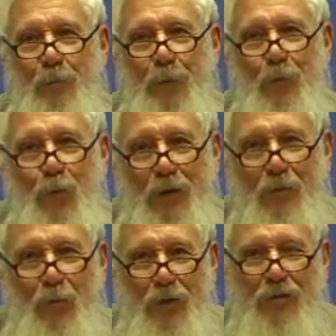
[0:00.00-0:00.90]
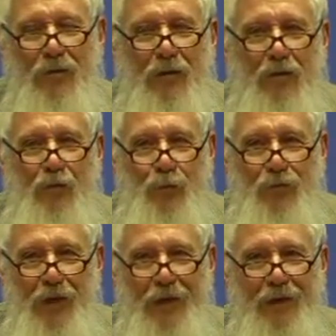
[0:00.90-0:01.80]
But what's a
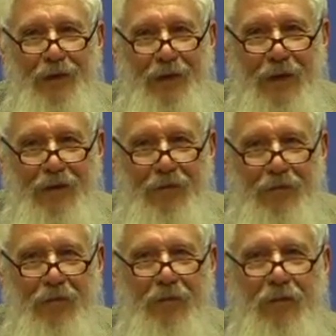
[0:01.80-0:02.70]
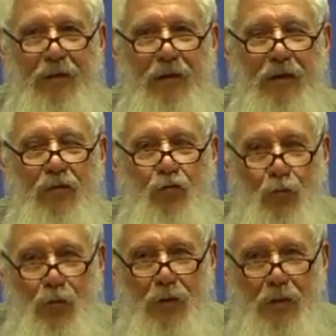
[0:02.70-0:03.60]
Crusader castle in
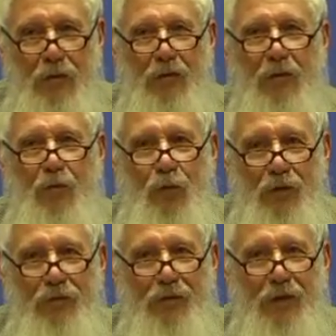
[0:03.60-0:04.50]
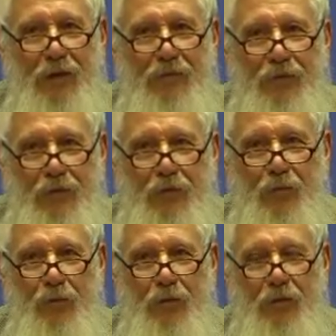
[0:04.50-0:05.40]
Jordan, what does that have to
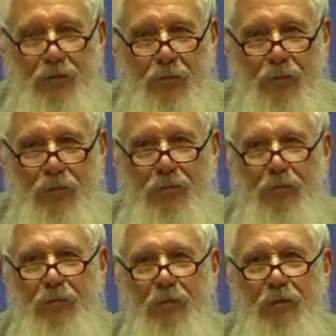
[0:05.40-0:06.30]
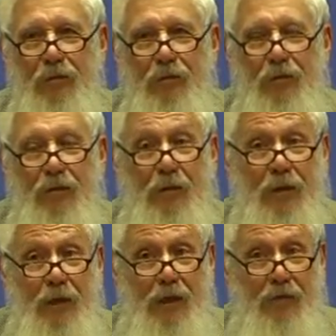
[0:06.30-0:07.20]
do with the Jews?
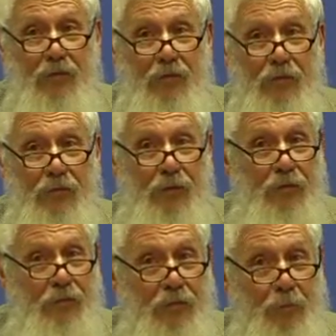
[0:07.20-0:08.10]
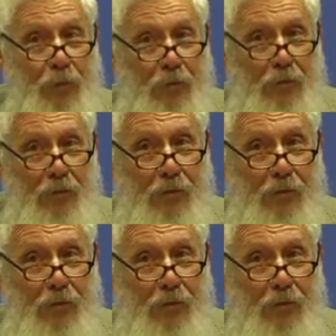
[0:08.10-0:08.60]
And the answer is very simple.